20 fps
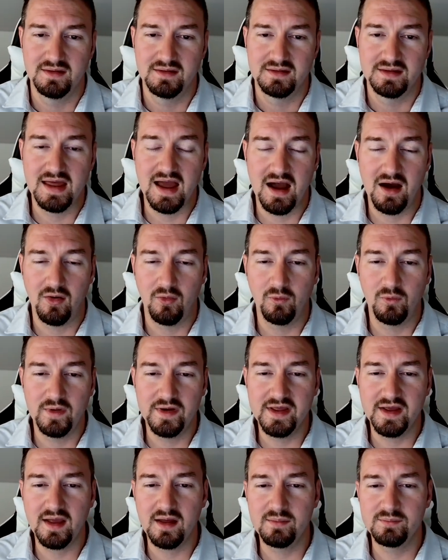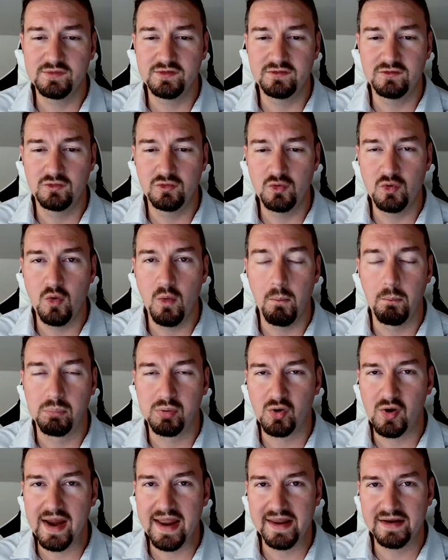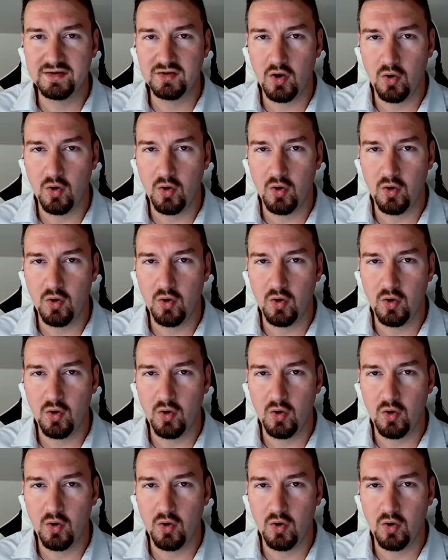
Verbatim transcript: Now, when it comes to brand